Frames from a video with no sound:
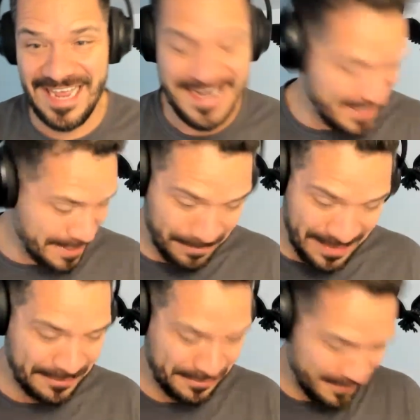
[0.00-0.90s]
I ended up,
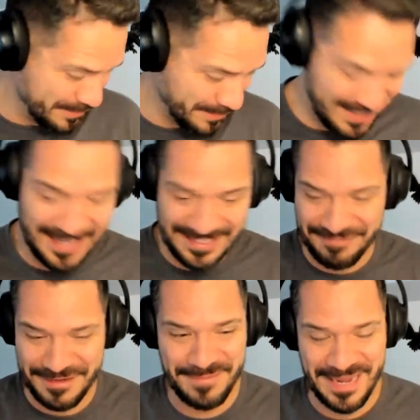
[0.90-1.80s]
when I was finished with it, I
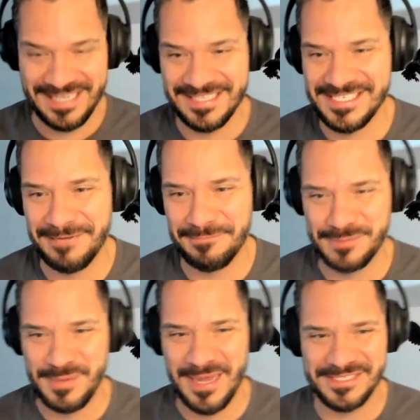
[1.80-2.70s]
left it back in the same
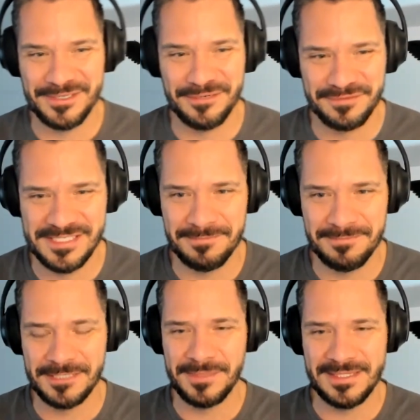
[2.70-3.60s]
spot, so hopefully
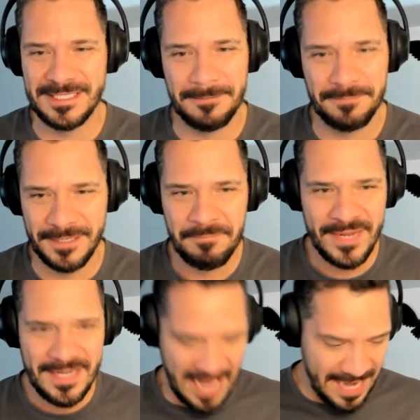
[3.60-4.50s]
somebody else picked it up. But
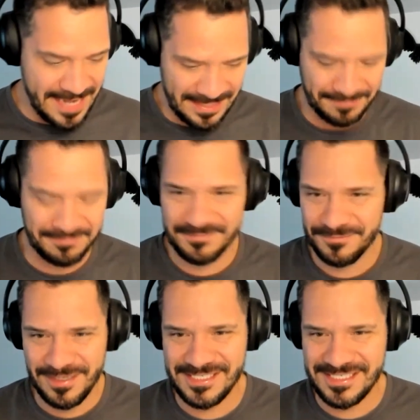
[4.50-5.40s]
pay it forward, I ended up
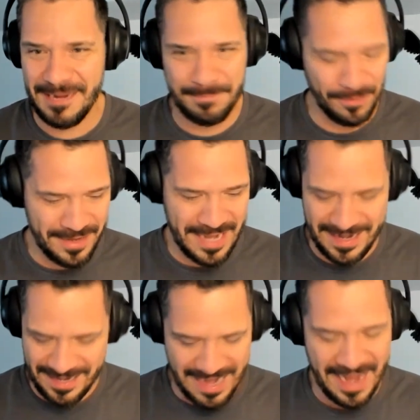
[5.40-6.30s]
Rich Dad, Poor
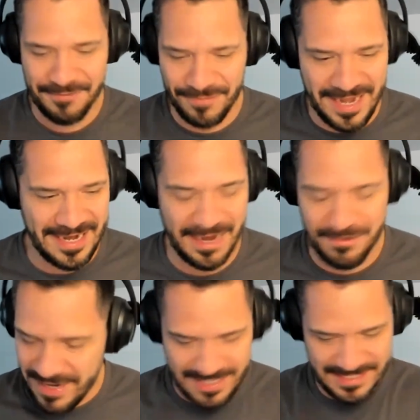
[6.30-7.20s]
Dad, and I read it.
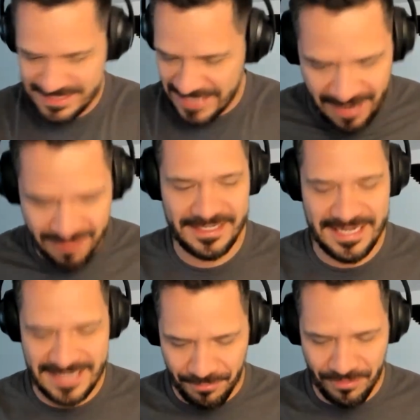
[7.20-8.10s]
I read it
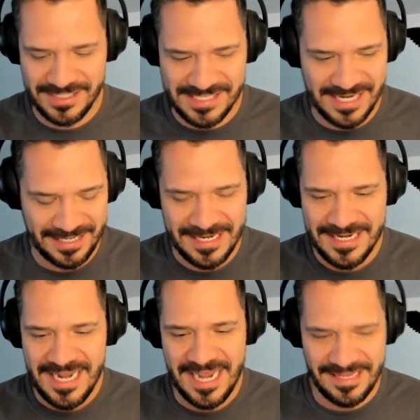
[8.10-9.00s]
entirely in that one sitting,
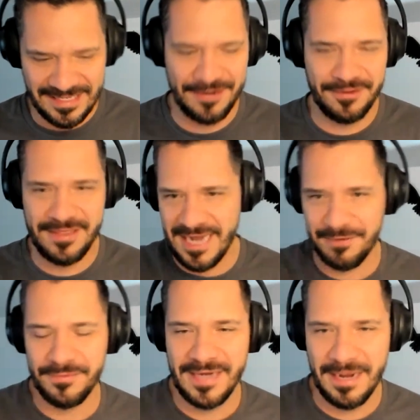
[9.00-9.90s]
and then later that
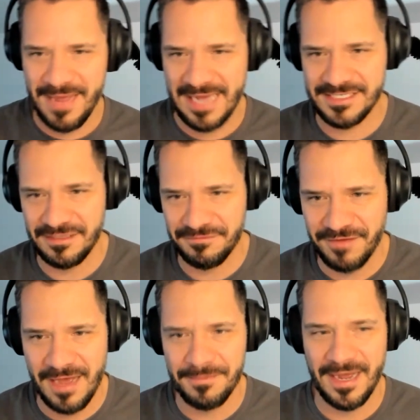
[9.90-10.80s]
night when we got back to the
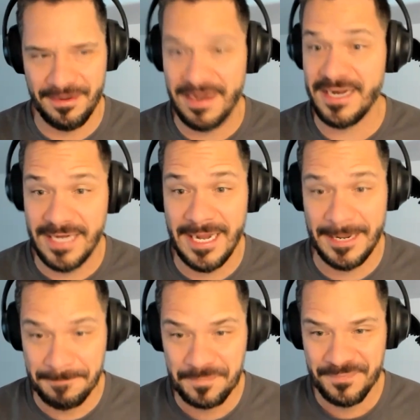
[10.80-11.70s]
FOB, I read it
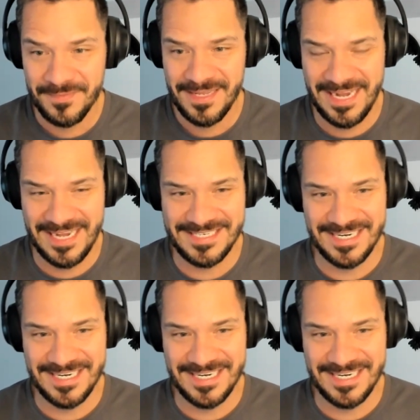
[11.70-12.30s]
again. And